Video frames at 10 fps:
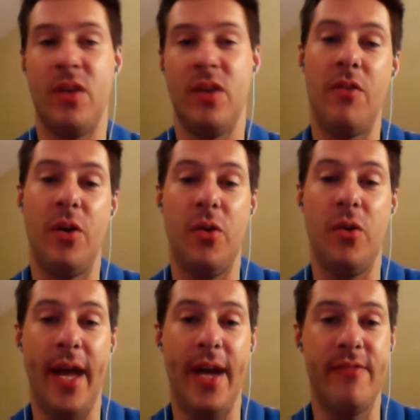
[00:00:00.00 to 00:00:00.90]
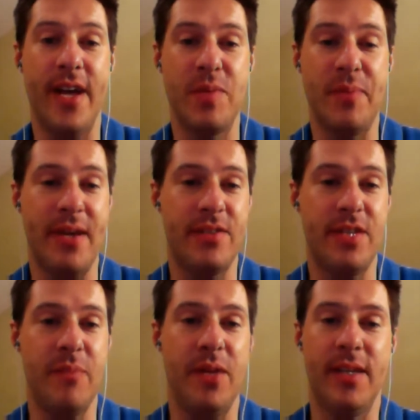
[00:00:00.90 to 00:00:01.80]
Although, hey, a fast-paced
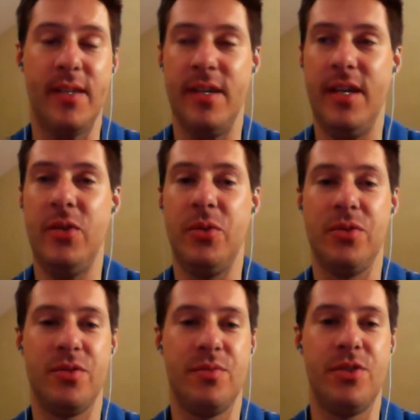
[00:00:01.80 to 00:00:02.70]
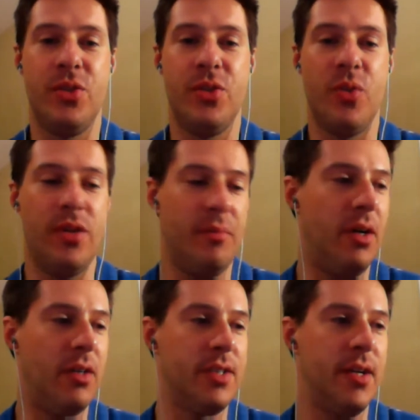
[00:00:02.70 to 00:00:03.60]
team like the Eagles still run the
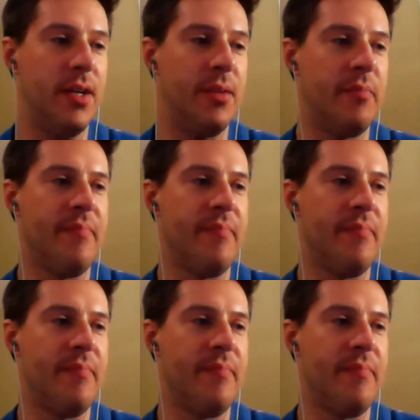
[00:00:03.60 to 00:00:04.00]
ball a ton.